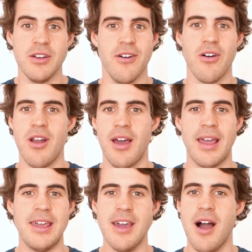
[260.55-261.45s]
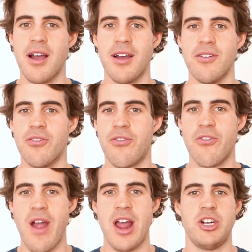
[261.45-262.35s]
not like a young,
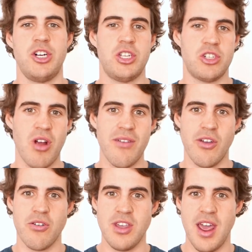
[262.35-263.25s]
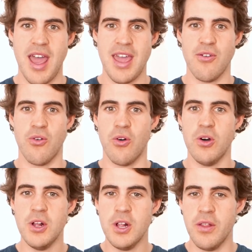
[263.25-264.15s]
fresh, straight Viognier
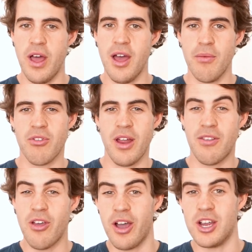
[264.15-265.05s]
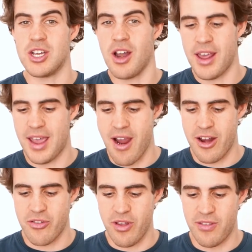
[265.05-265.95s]
or slightly Turkish delight
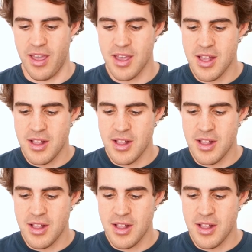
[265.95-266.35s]
characteristic,